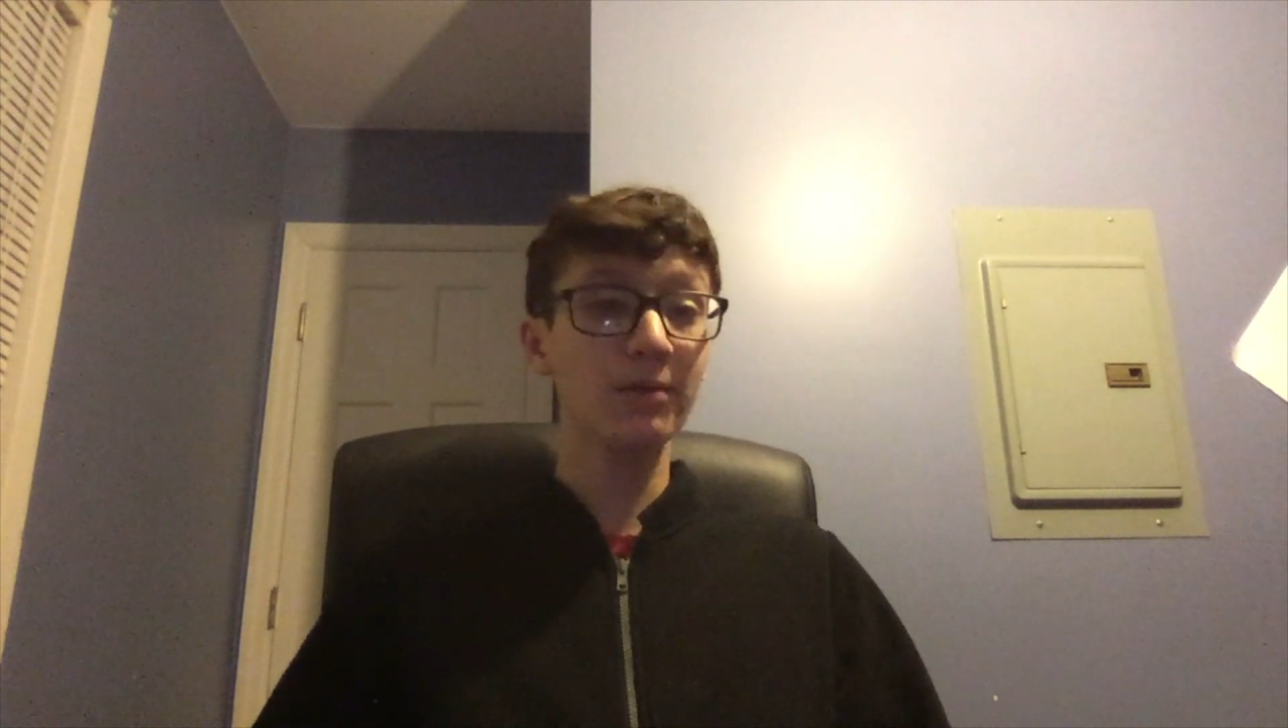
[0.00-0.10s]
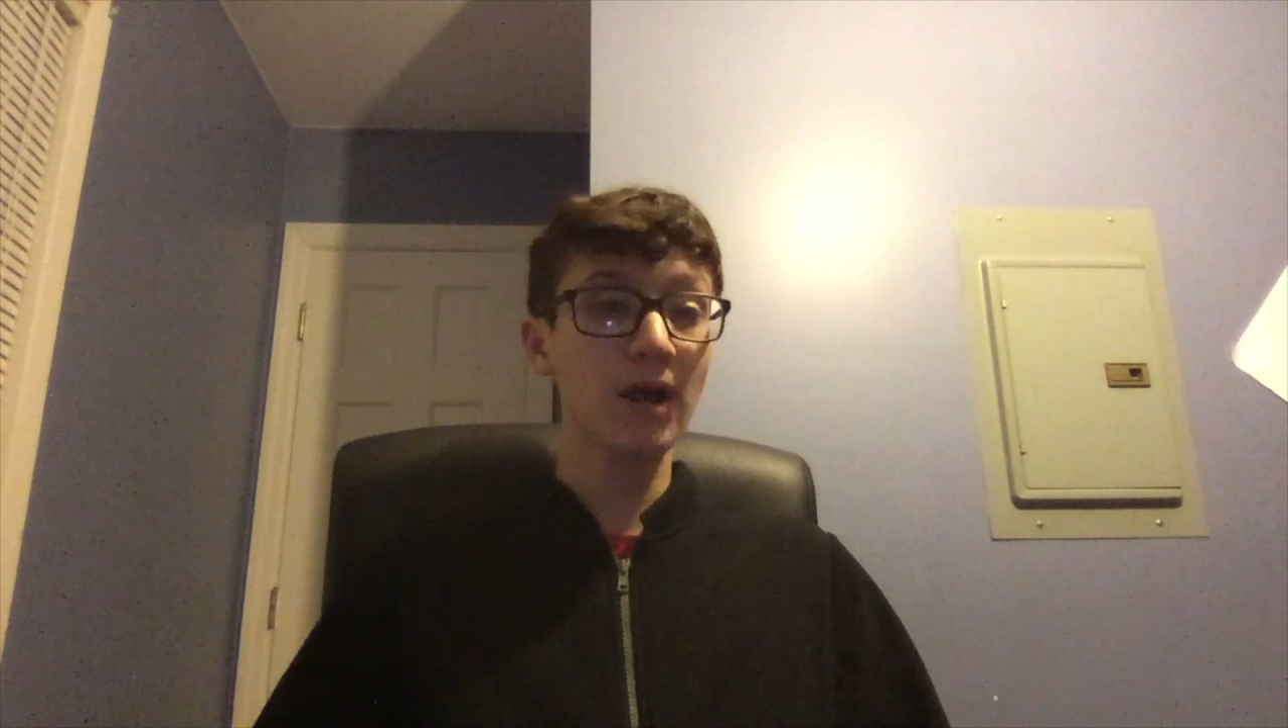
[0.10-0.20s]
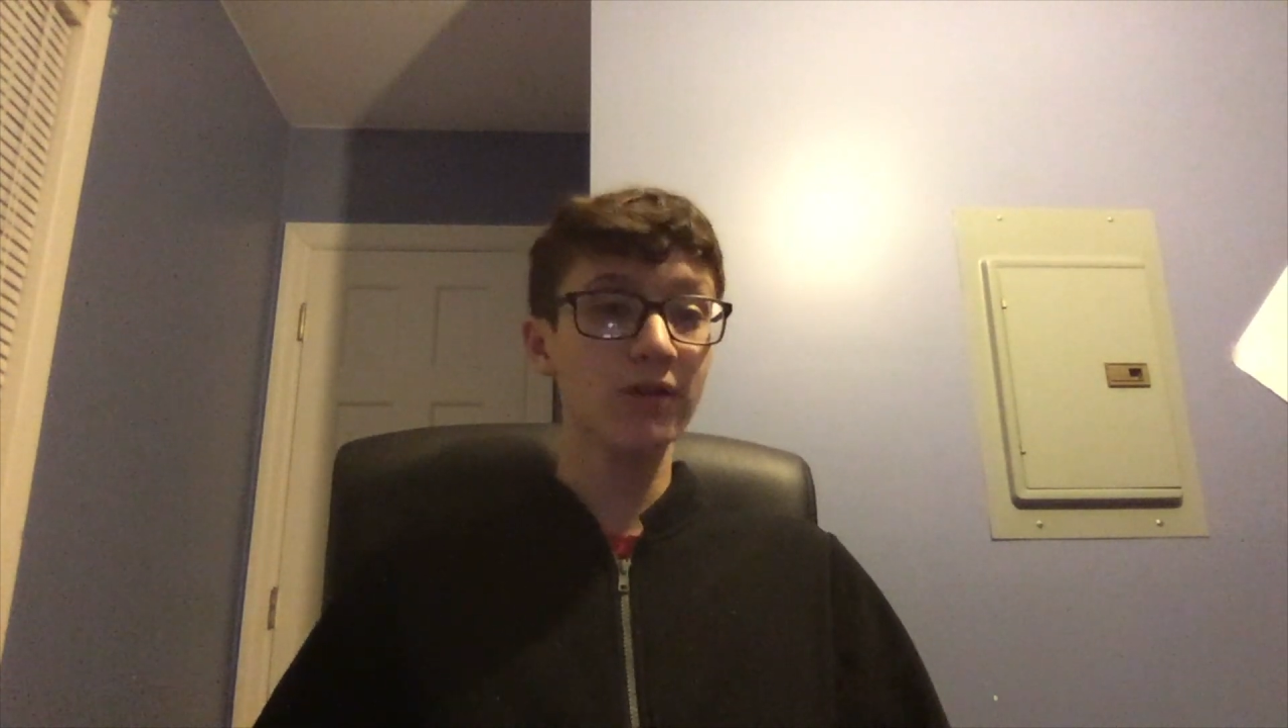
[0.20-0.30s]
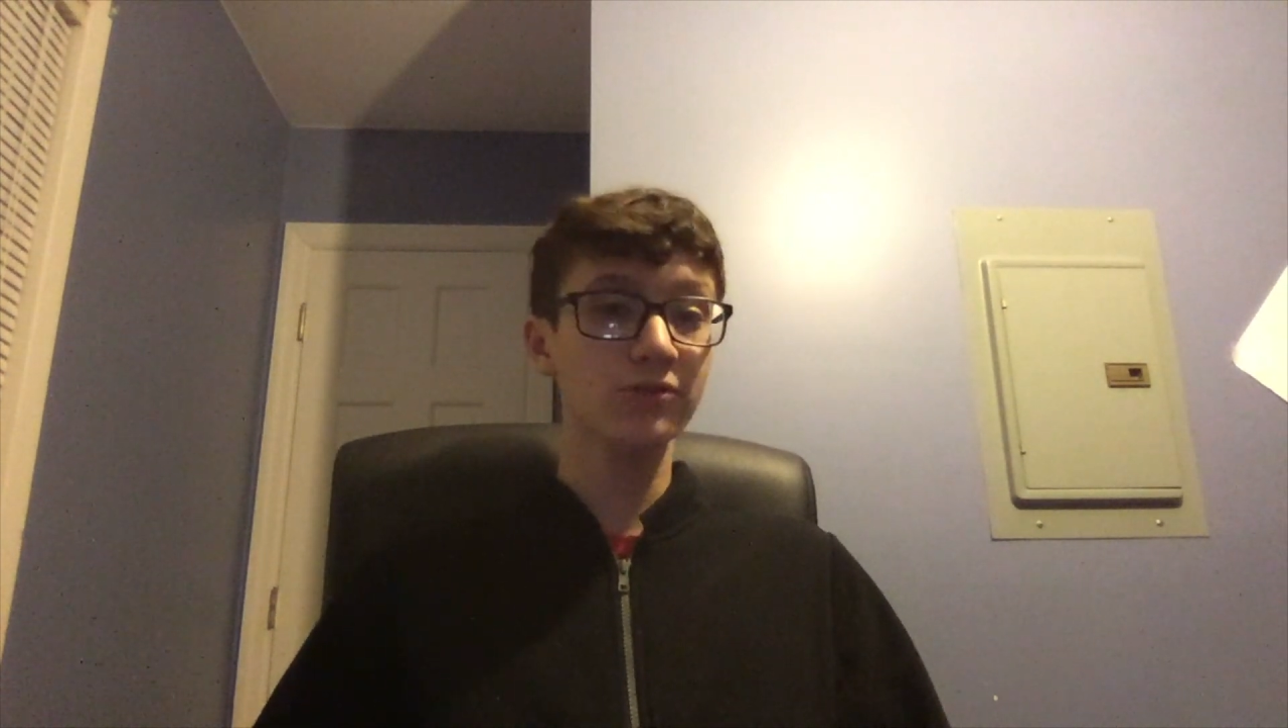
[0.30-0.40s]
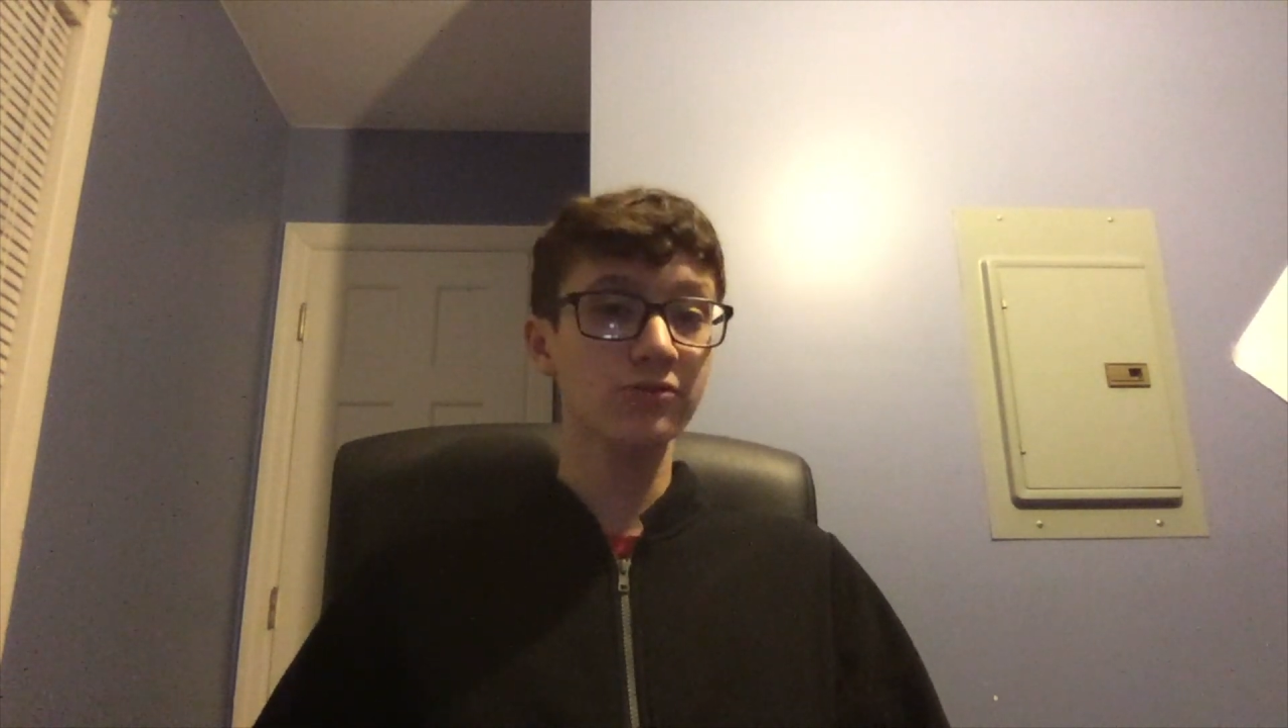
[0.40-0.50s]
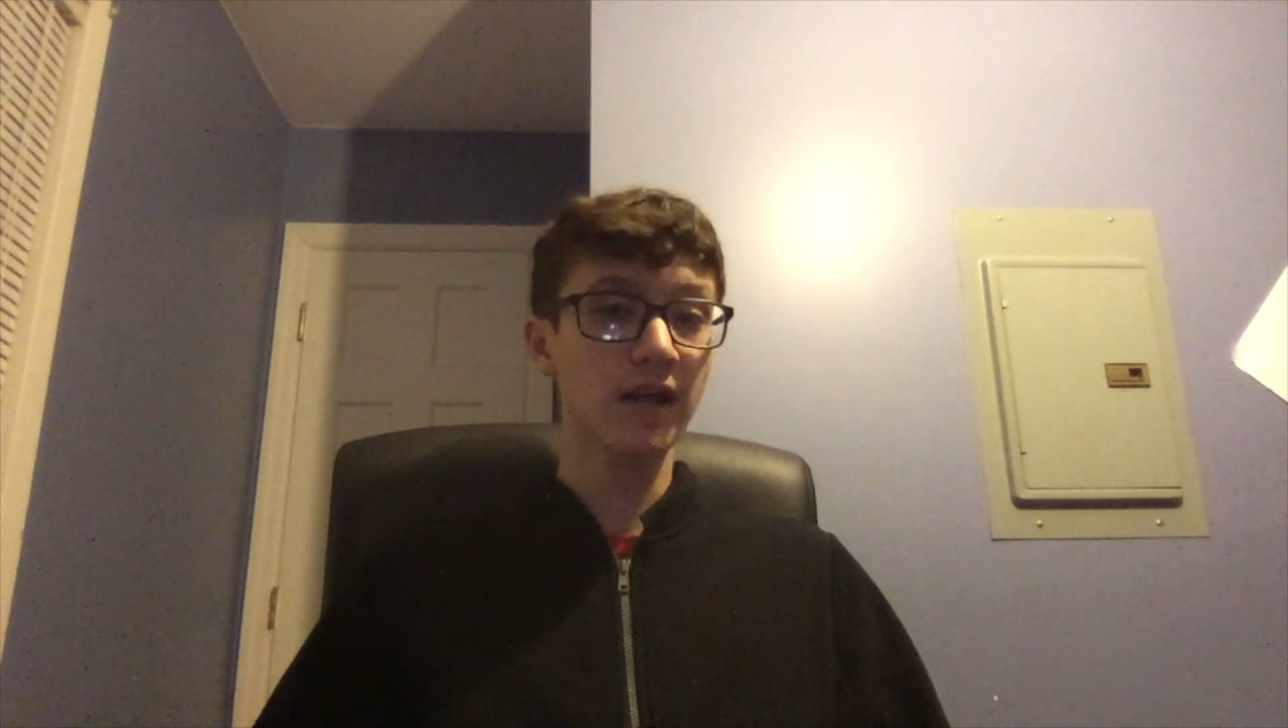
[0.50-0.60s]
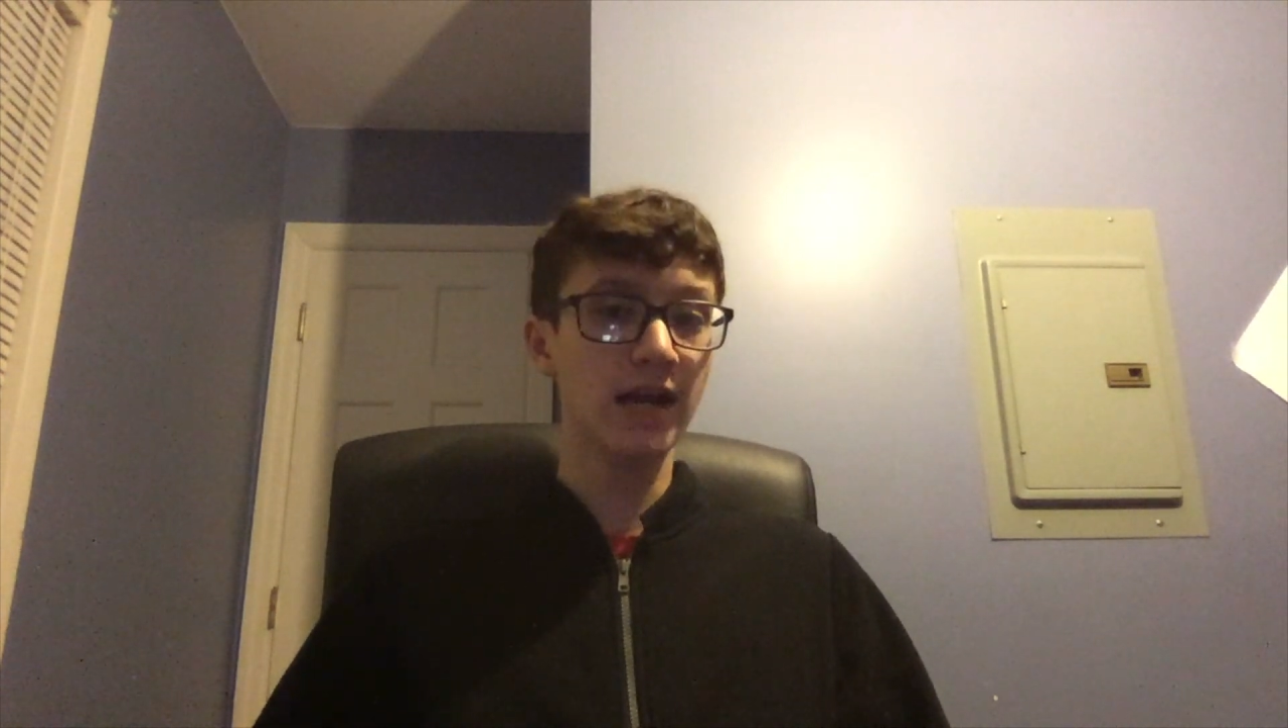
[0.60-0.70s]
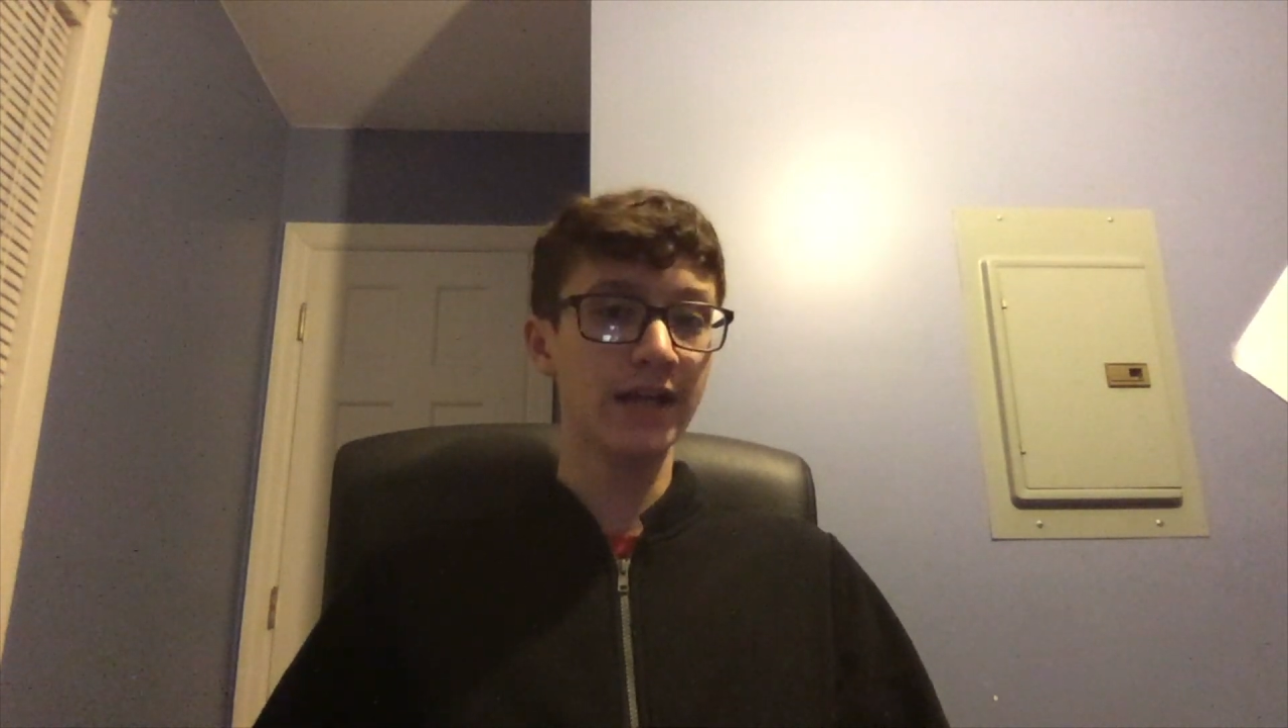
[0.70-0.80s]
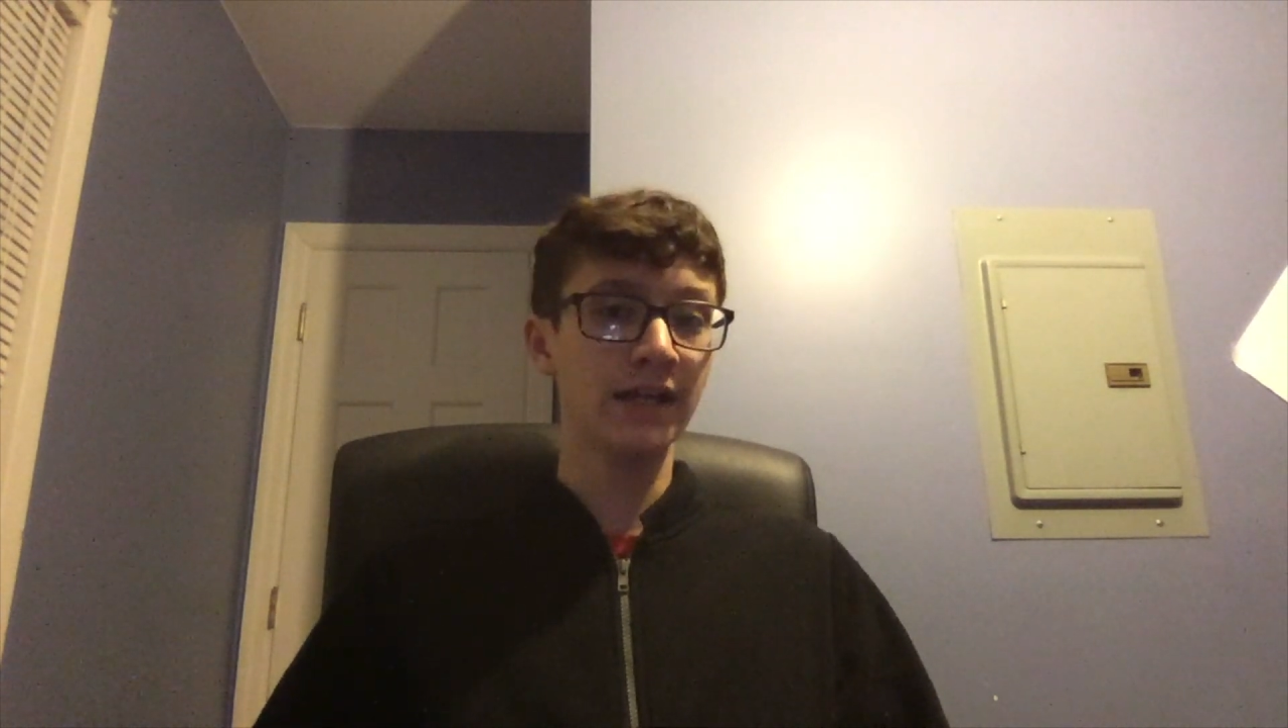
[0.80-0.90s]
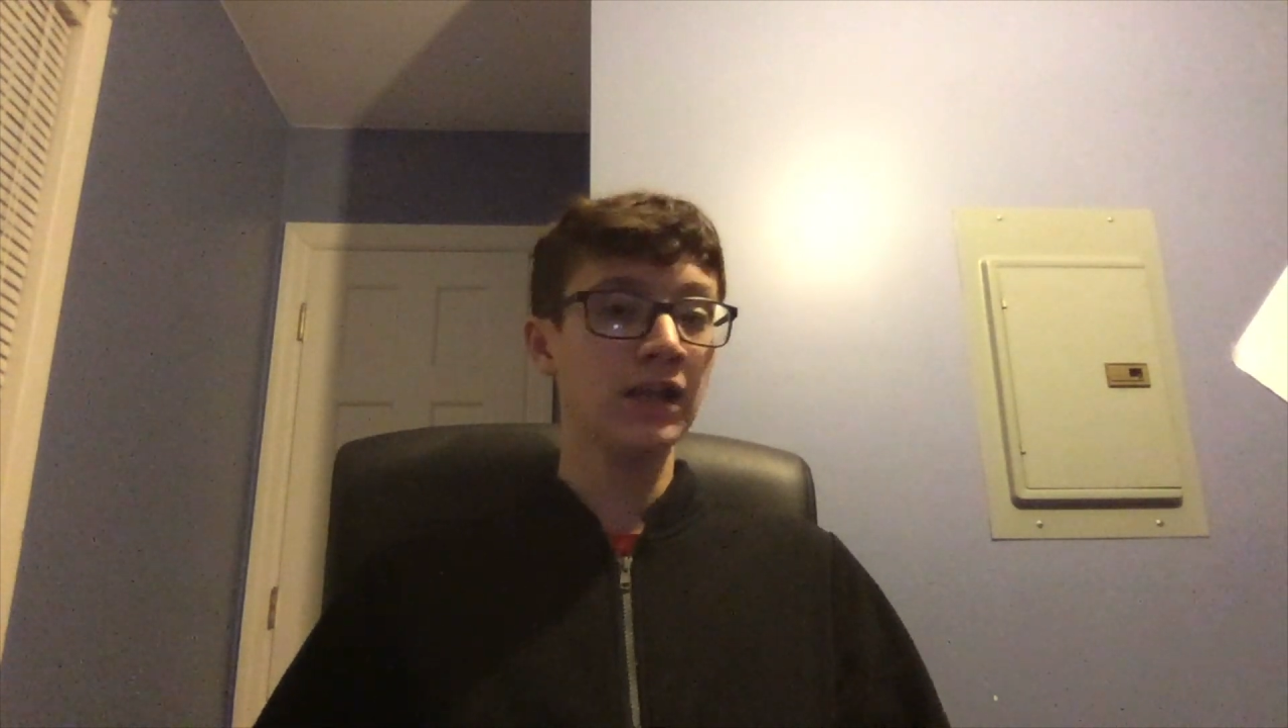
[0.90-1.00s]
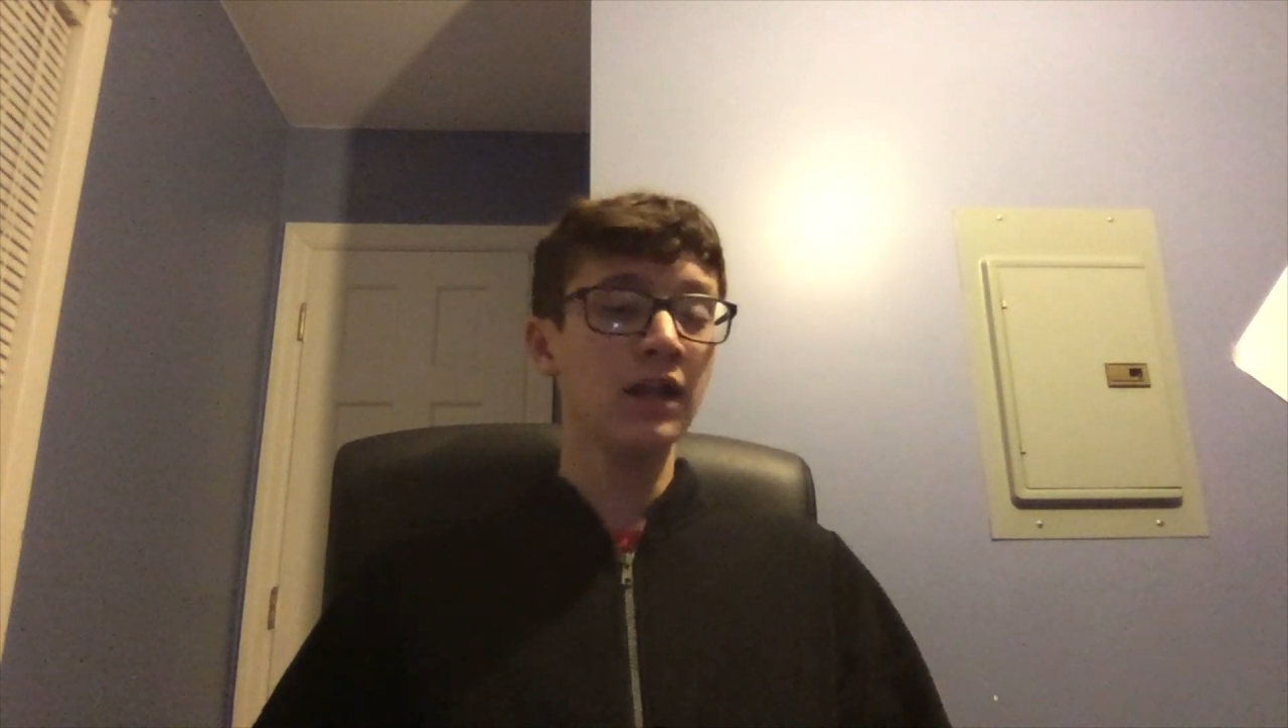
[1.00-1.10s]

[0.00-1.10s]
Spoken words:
bother trying.